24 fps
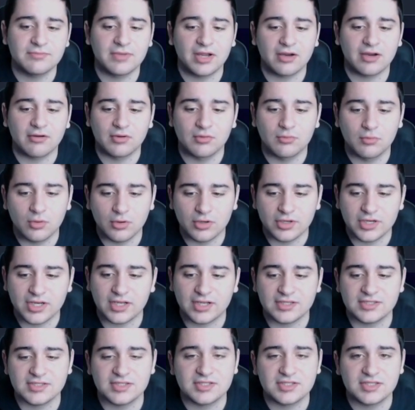my reward yet
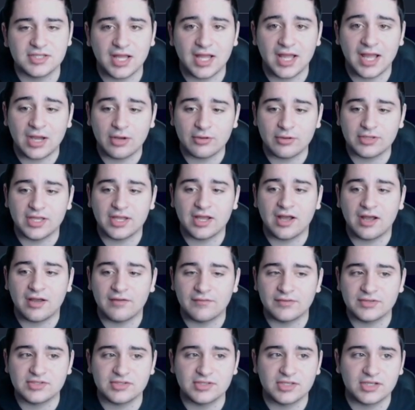because it's not out yet,
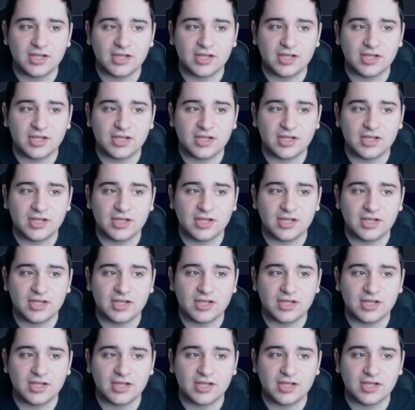obviously.